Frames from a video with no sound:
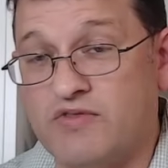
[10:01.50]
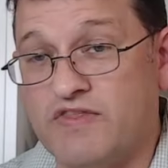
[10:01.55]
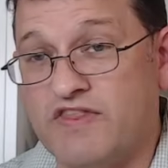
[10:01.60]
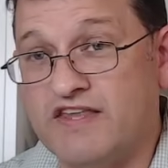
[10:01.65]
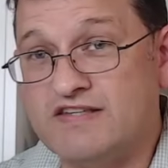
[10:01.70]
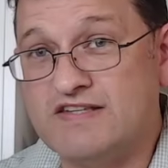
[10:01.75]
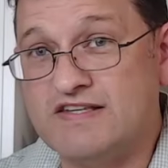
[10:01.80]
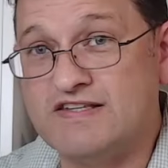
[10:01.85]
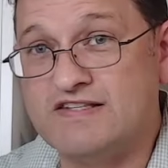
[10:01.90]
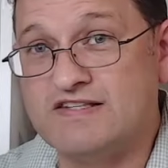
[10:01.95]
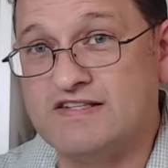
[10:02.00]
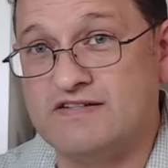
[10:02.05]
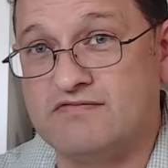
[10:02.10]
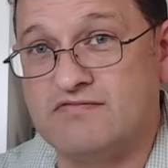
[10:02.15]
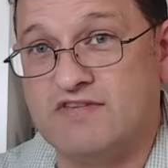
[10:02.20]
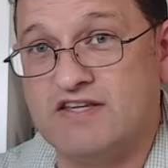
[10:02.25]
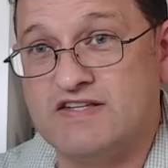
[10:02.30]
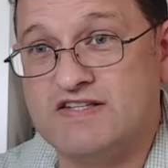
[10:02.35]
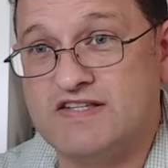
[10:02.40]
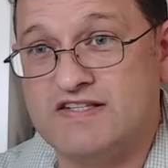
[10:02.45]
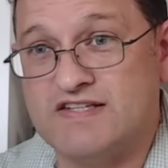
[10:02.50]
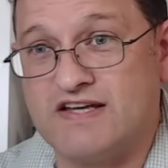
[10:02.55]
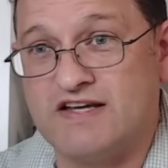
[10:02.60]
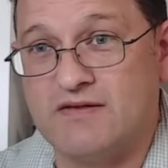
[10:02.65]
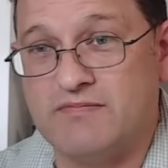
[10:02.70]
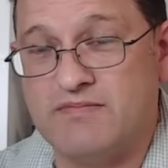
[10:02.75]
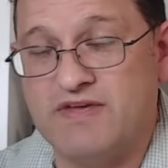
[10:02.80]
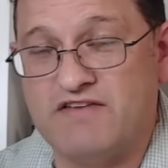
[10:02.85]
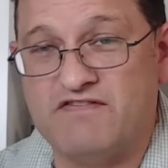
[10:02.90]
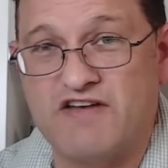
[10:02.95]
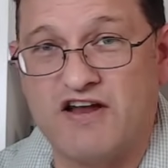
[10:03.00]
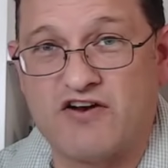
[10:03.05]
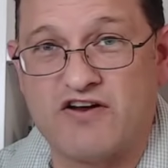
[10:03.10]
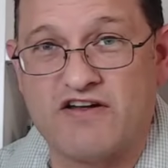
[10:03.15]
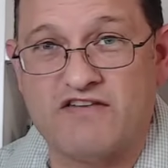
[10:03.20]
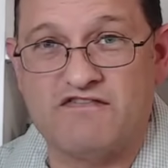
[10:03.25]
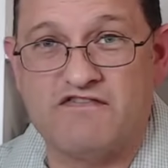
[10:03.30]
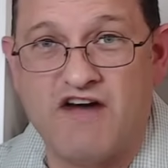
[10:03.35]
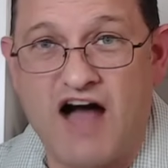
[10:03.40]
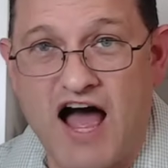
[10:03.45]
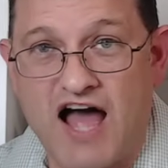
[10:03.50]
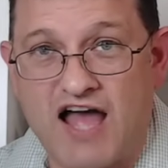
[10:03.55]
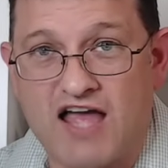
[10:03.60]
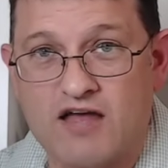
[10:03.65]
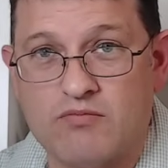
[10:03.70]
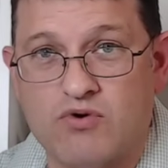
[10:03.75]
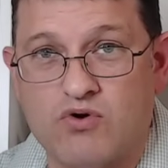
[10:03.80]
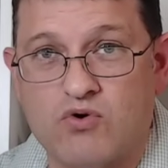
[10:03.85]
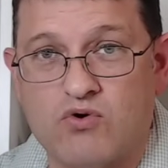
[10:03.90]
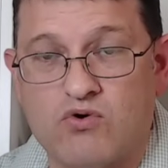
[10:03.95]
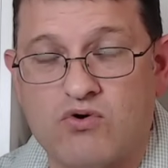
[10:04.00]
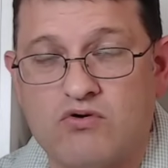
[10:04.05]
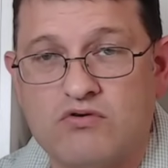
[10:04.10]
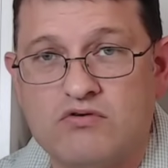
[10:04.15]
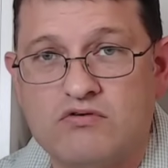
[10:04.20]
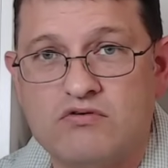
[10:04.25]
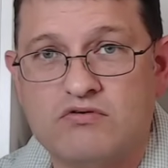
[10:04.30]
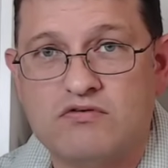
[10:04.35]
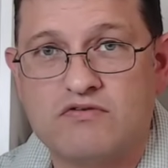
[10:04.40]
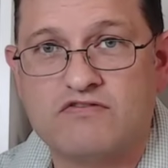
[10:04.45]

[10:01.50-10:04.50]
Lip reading: this is going to be very viable